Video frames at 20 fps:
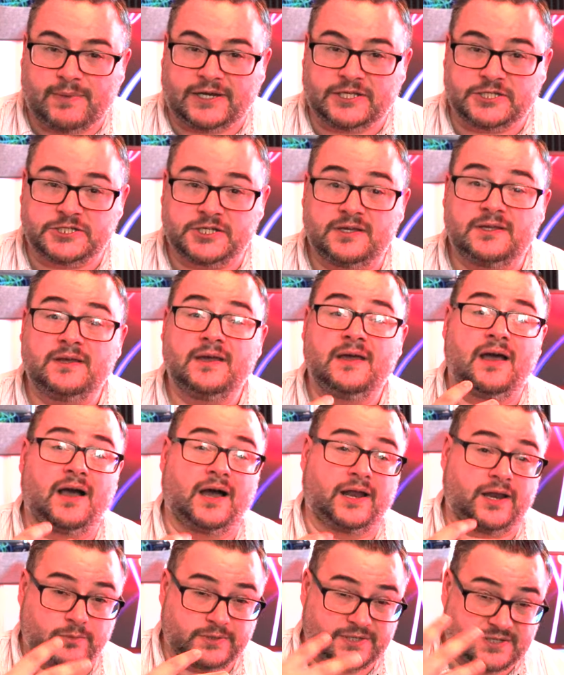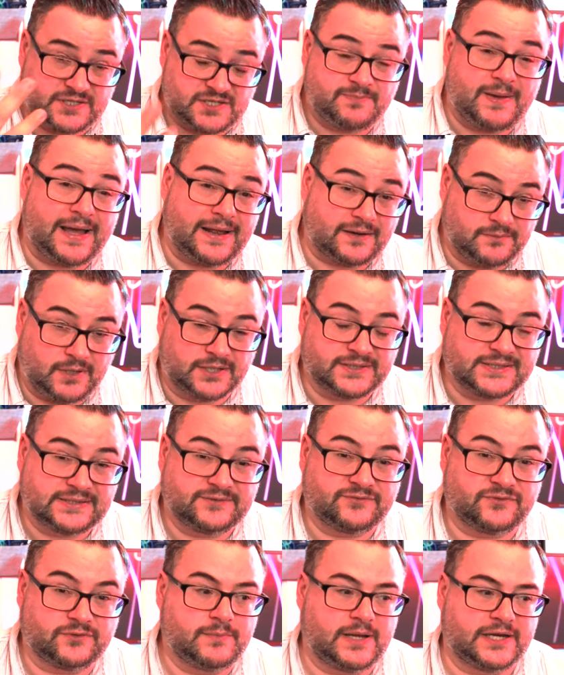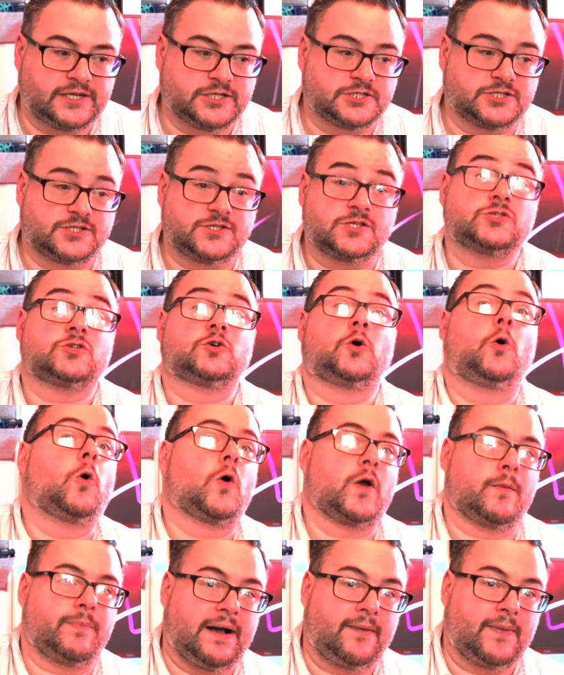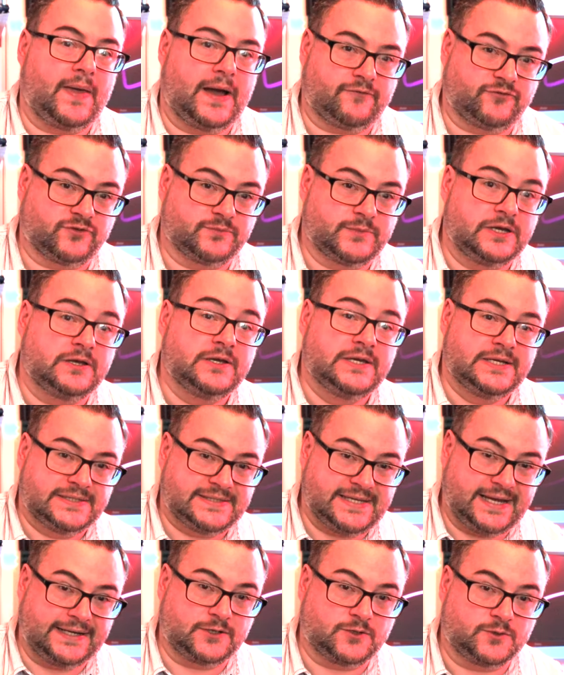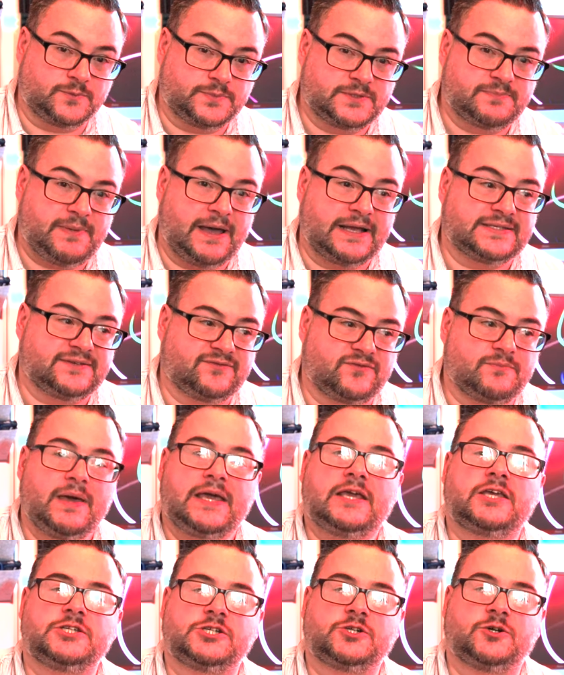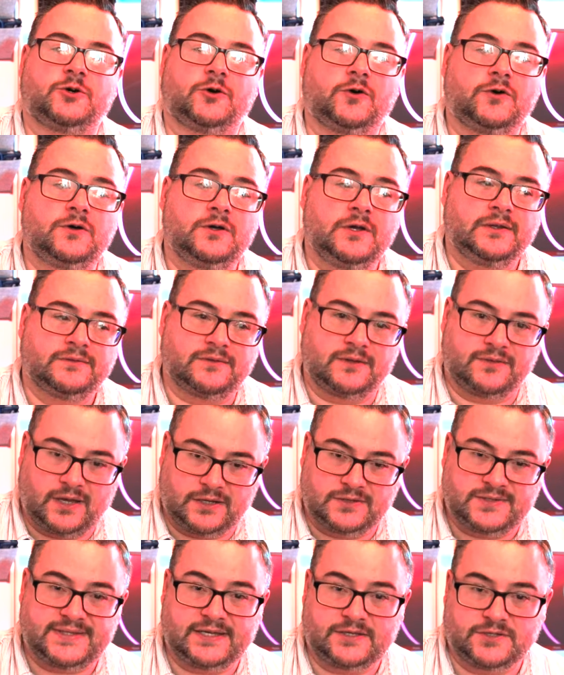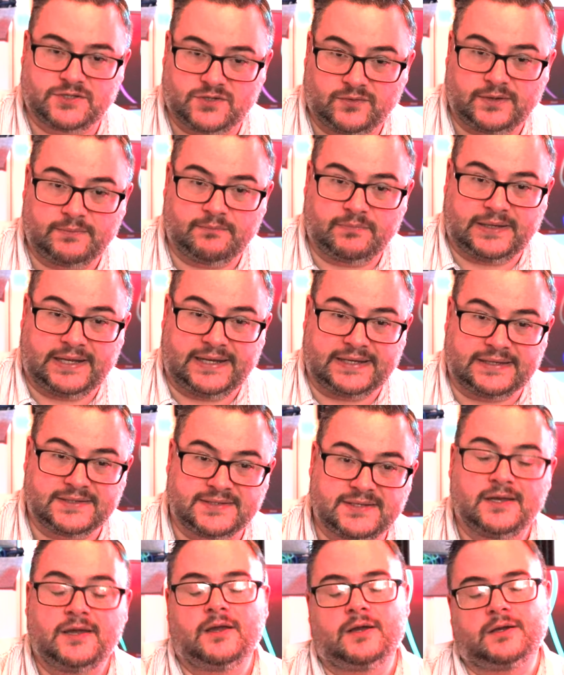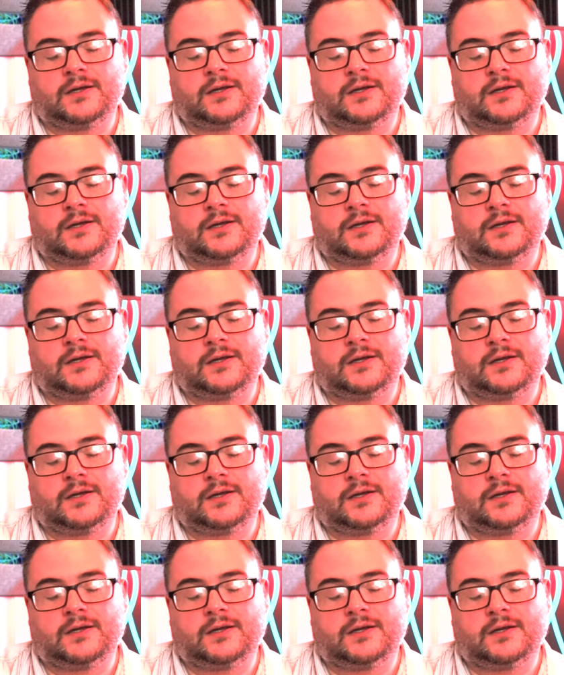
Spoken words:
manager, and I would expect my delivery managers to talk about that from a technical perspective and making sure that those things are in place.